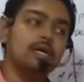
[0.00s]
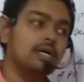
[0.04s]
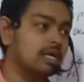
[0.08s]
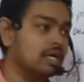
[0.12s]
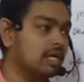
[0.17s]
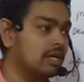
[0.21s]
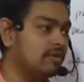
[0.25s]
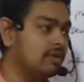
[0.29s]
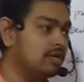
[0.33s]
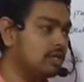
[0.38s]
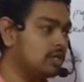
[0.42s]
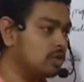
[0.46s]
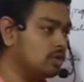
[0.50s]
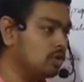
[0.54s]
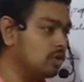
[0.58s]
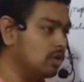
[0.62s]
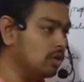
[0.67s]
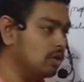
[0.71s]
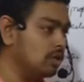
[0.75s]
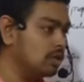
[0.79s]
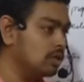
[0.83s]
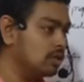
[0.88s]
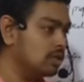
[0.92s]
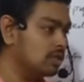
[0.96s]
give it to
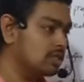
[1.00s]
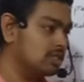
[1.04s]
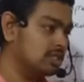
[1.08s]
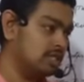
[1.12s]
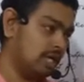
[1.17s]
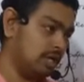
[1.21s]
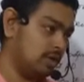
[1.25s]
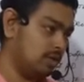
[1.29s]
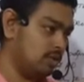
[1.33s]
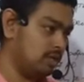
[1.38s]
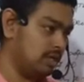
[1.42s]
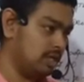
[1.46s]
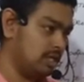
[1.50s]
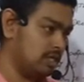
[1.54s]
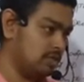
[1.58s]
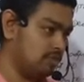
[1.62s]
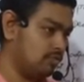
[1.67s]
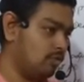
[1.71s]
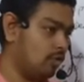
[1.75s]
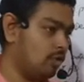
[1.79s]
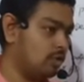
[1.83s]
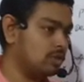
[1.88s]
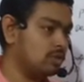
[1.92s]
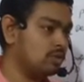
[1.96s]
shareholders.
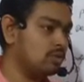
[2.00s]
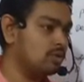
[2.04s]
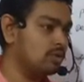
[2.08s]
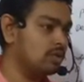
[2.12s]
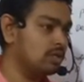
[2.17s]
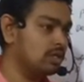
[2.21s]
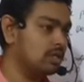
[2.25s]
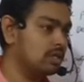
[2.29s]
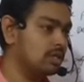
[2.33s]
Fourth rule,